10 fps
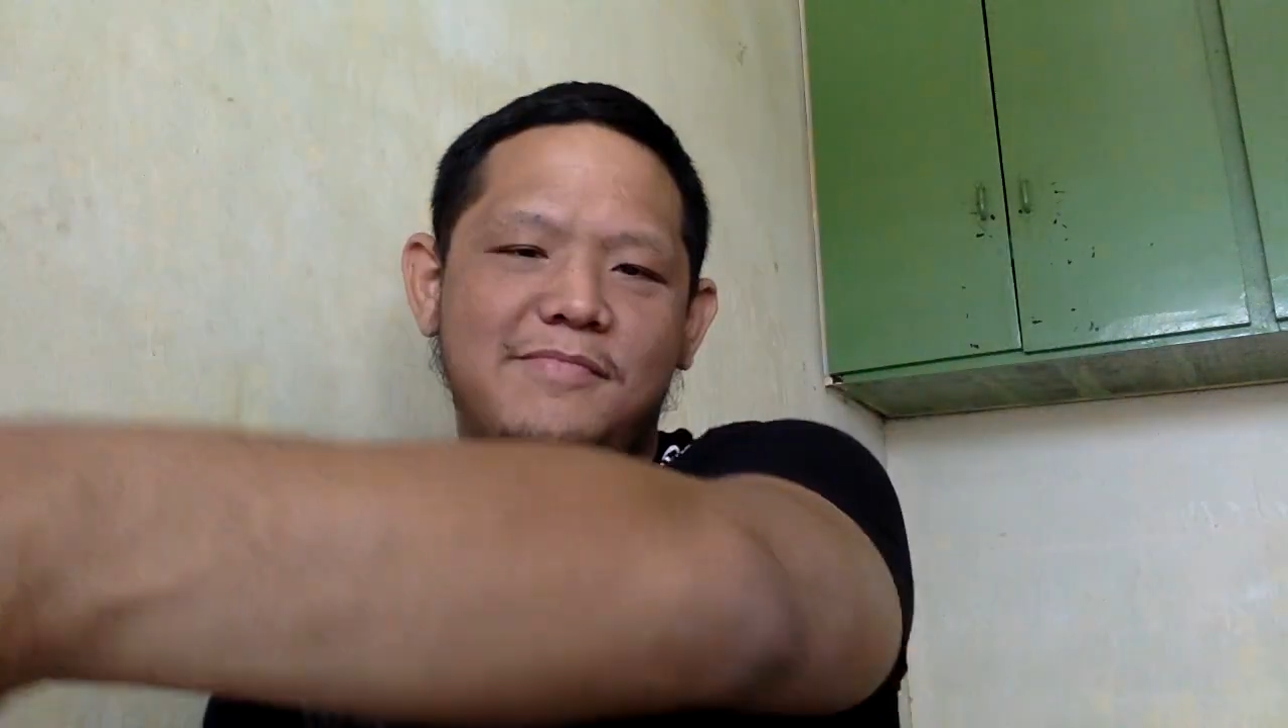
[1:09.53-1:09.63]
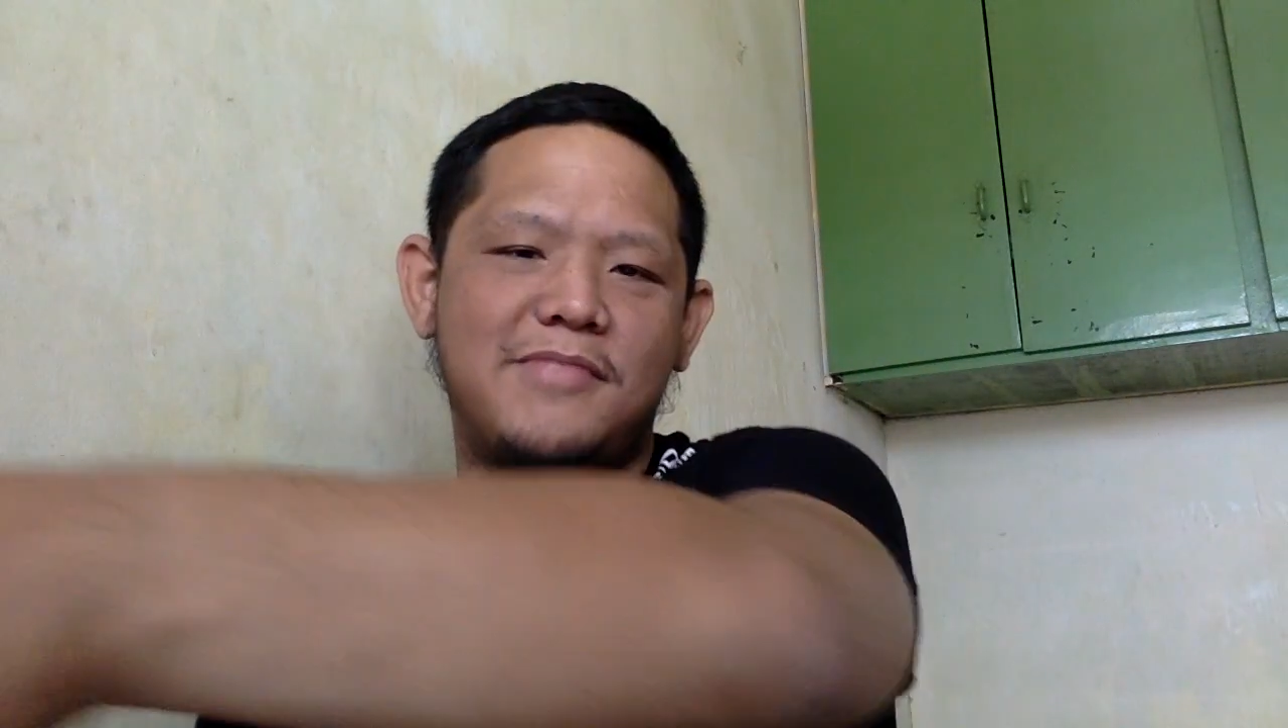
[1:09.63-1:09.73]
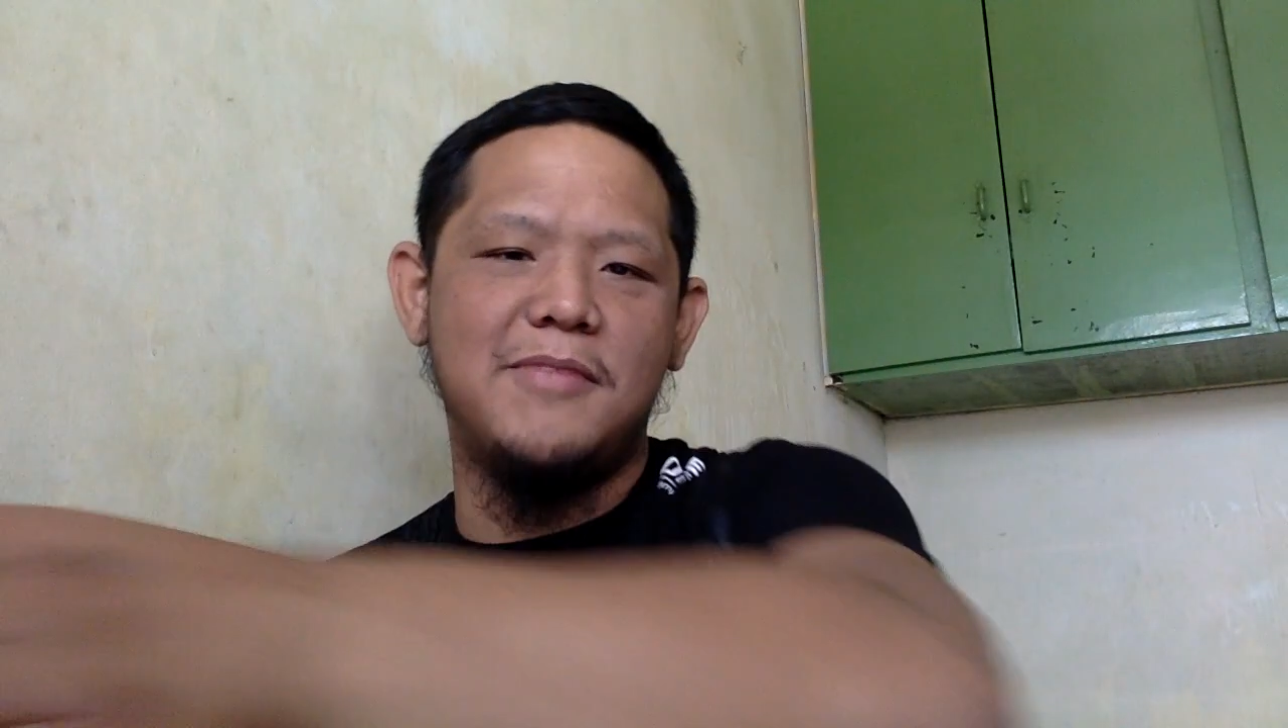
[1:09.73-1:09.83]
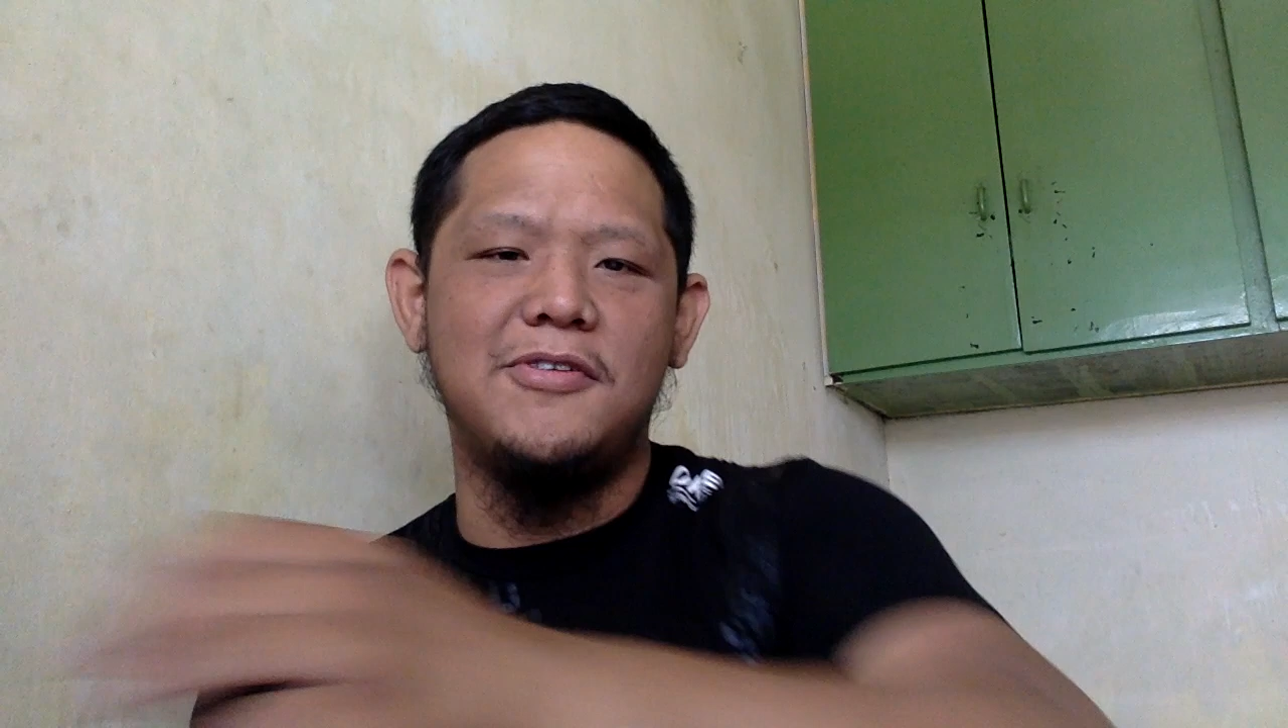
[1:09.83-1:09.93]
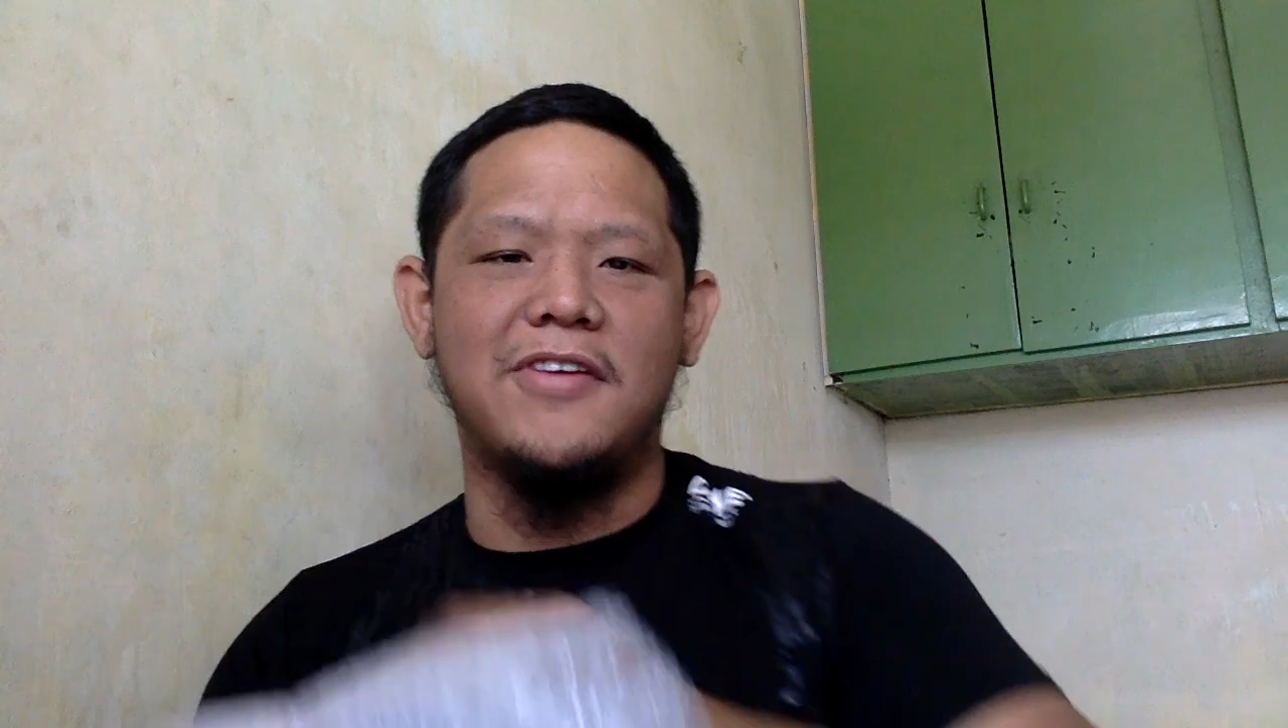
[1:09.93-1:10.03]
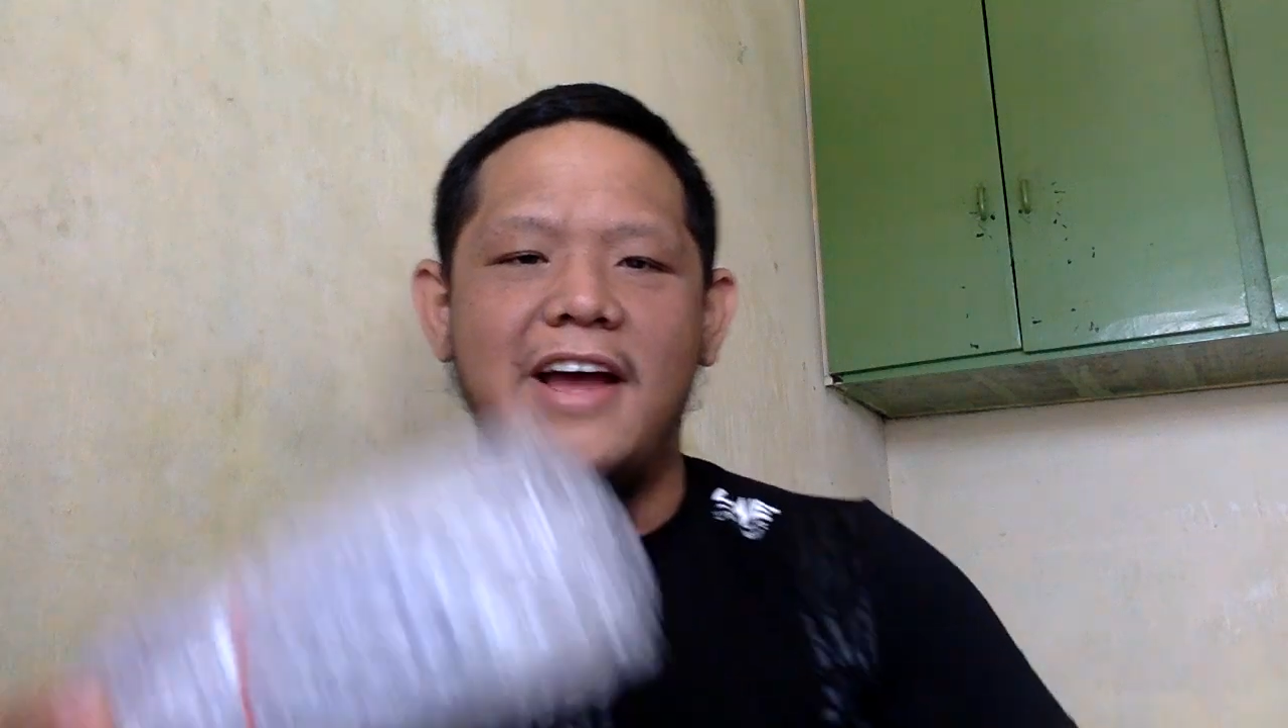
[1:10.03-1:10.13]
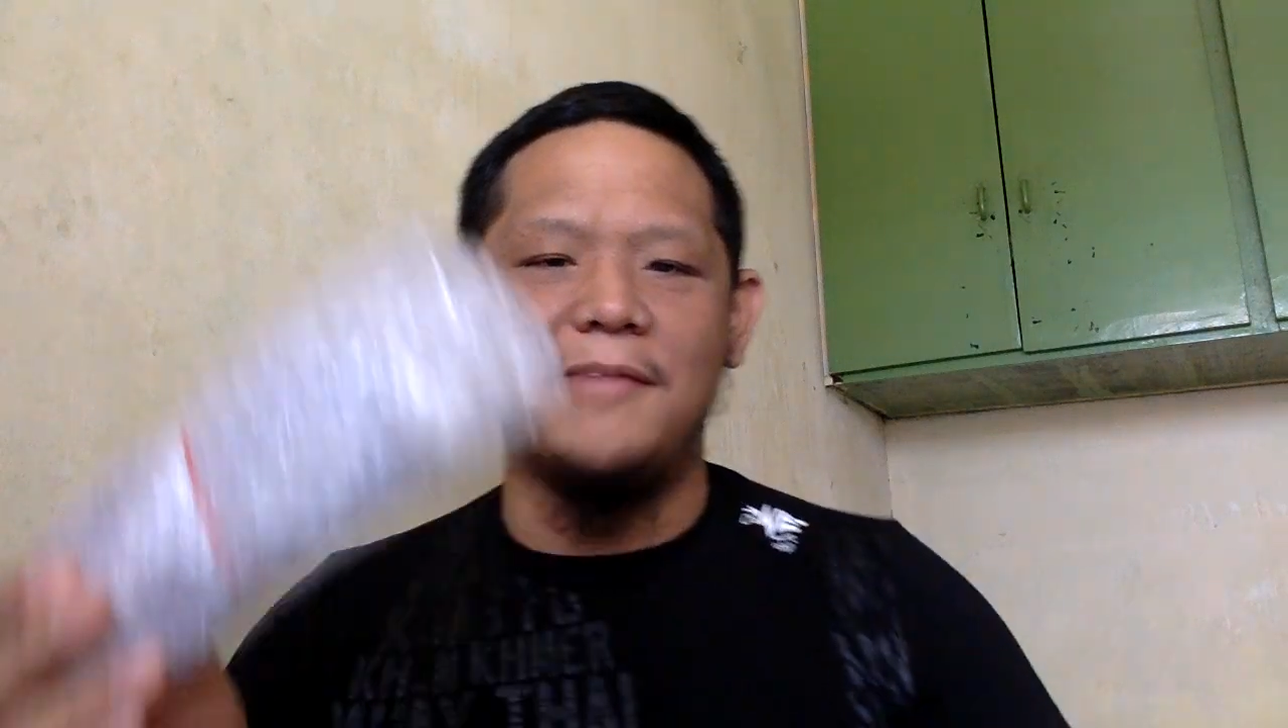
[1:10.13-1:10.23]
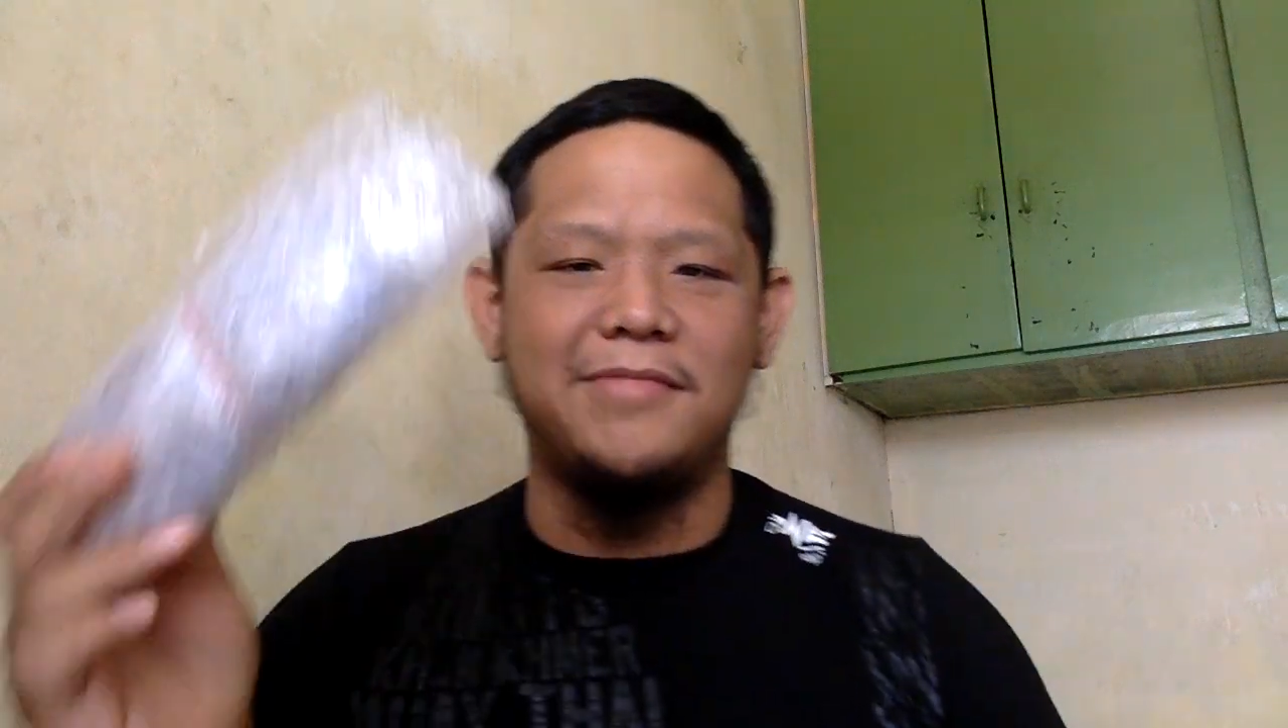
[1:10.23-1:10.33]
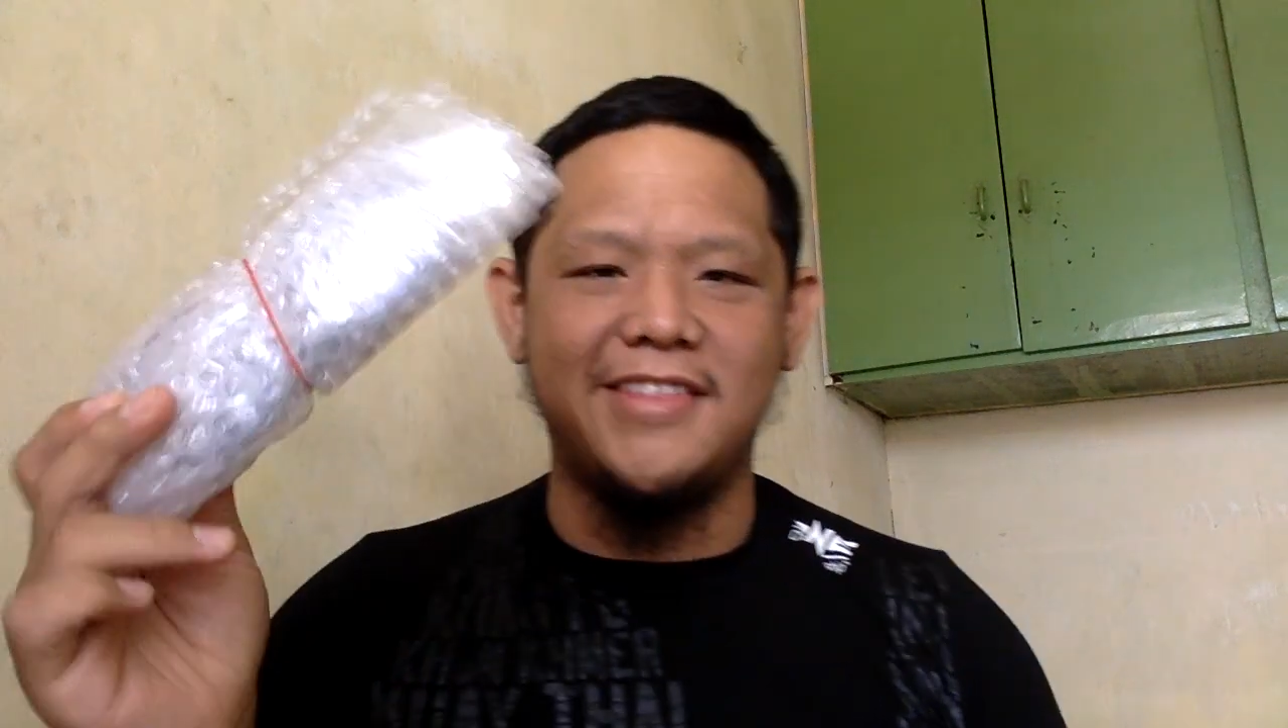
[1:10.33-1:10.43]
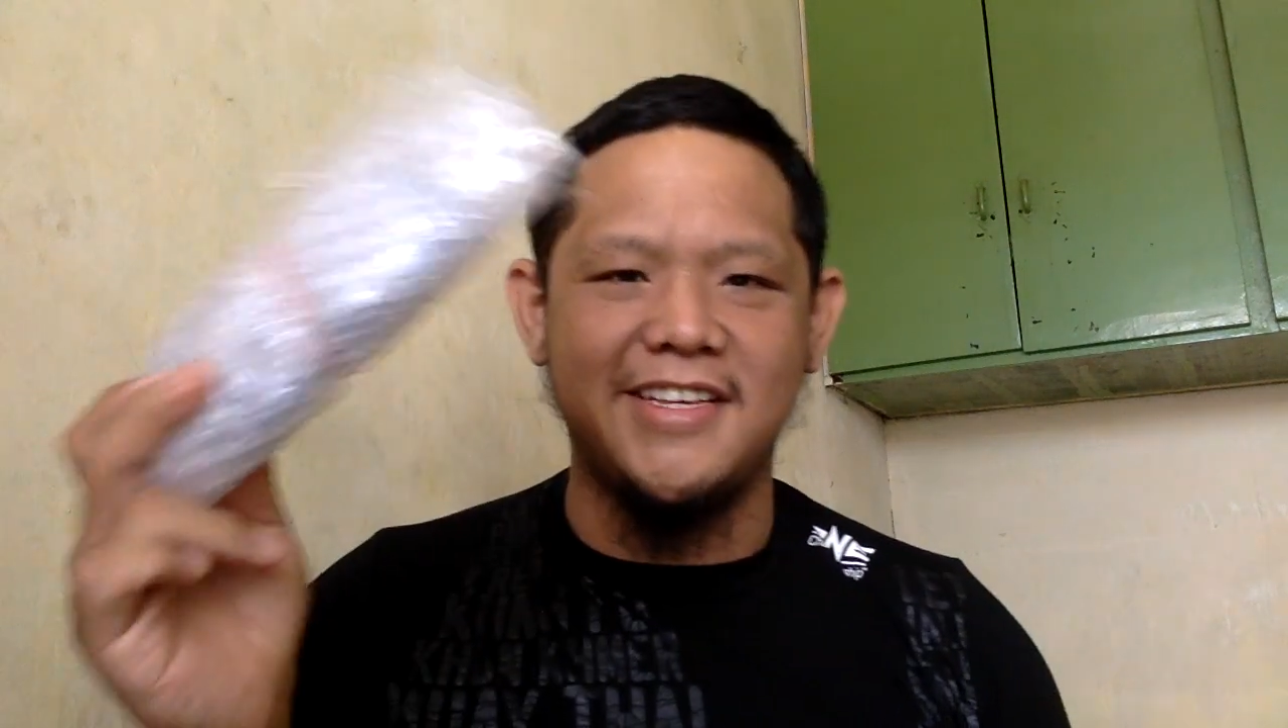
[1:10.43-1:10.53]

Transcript: bubble wrap.